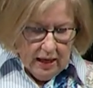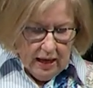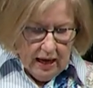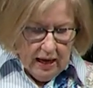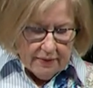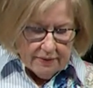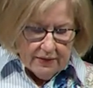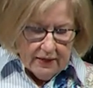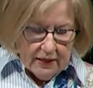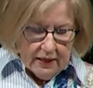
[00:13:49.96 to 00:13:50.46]

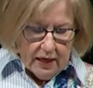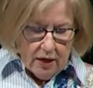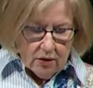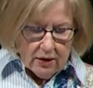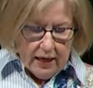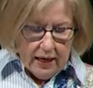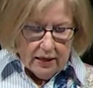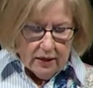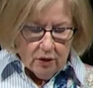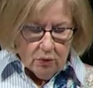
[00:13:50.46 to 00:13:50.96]
And then
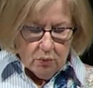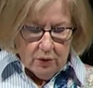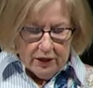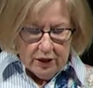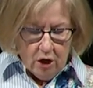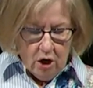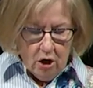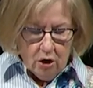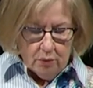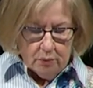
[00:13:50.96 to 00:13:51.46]
Elkanah
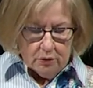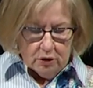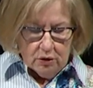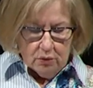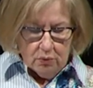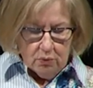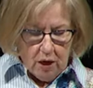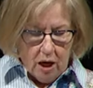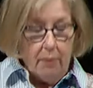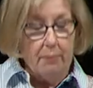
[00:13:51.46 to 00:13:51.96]
went home
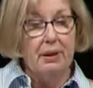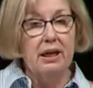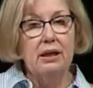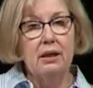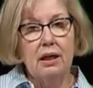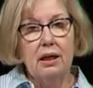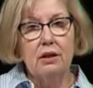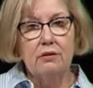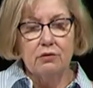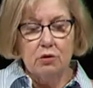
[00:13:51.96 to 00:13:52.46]
to
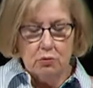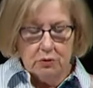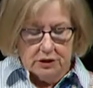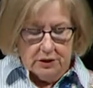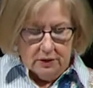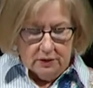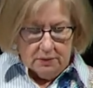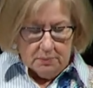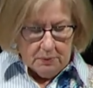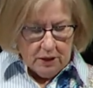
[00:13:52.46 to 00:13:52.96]
Ramah, and of
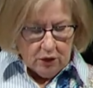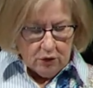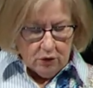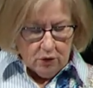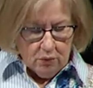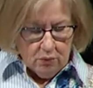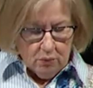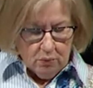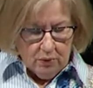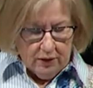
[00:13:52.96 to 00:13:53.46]
course his
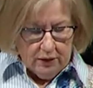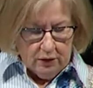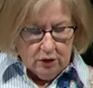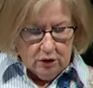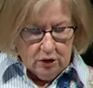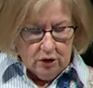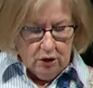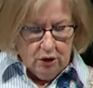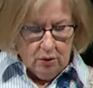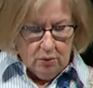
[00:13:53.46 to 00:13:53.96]
mother went
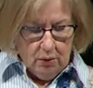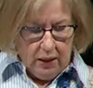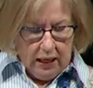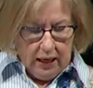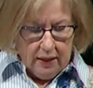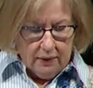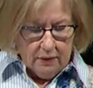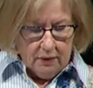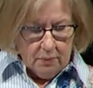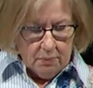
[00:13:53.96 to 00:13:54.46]
too.
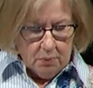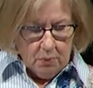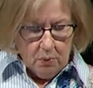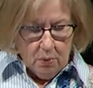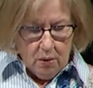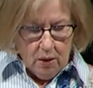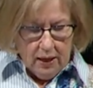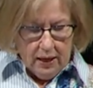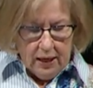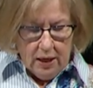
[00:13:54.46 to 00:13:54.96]
And the
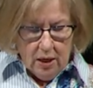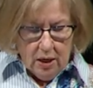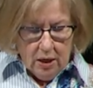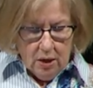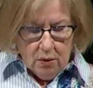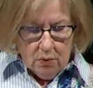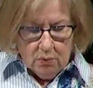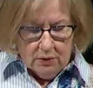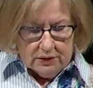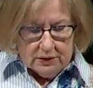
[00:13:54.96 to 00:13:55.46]
boy
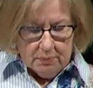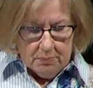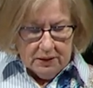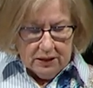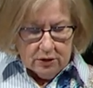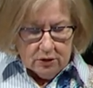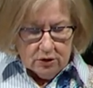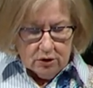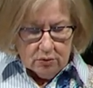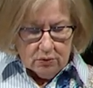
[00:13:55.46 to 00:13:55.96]
was
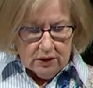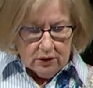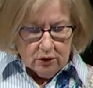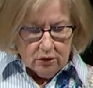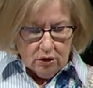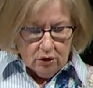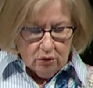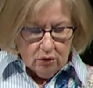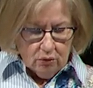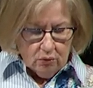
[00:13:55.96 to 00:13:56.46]
ministering
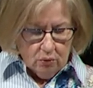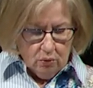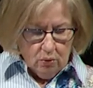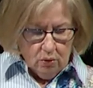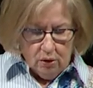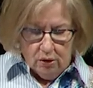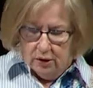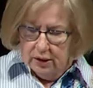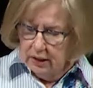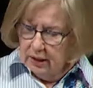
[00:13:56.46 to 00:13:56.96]
to the
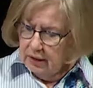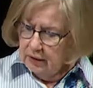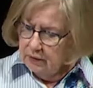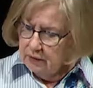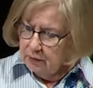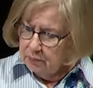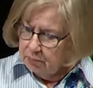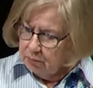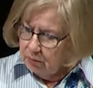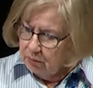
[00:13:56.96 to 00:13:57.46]
Lord
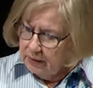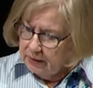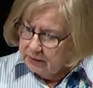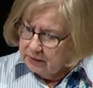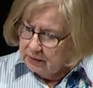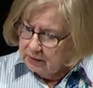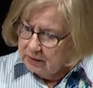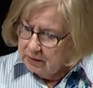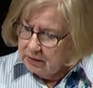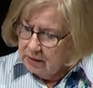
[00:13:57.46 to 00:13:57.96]
in the
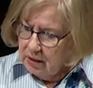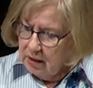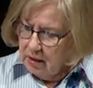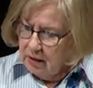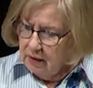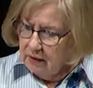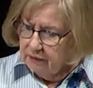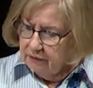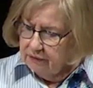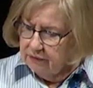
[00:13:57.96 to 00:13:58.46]
presence
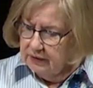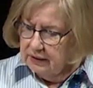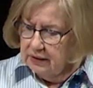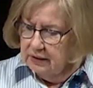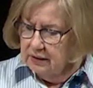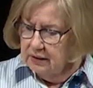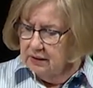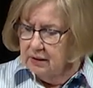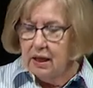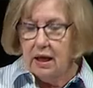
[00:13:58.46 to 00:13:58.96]
of
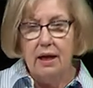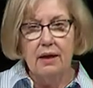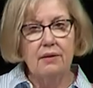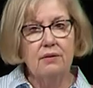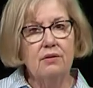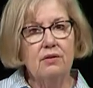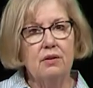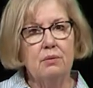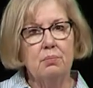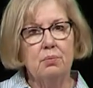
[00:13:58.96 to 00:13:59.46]
Eli
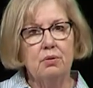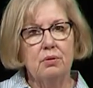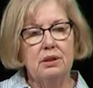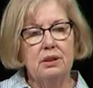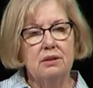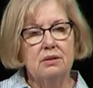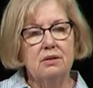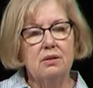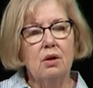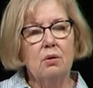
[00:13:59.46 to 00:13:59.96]
the priest.